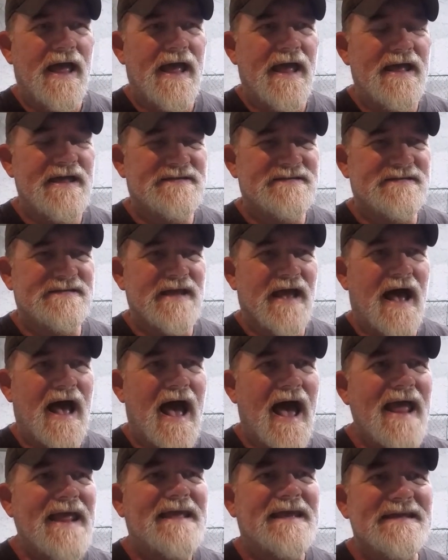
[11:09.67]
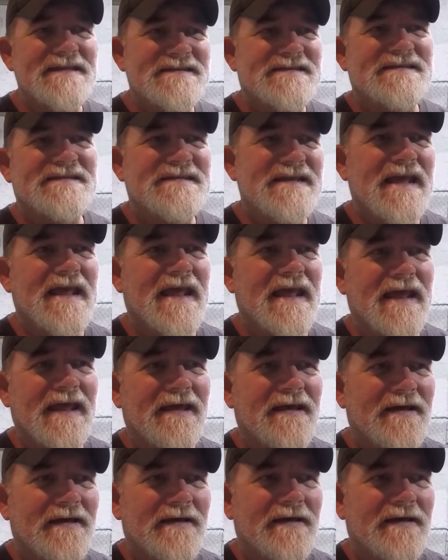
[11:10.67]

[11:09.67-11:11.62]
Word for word: it's, I can see,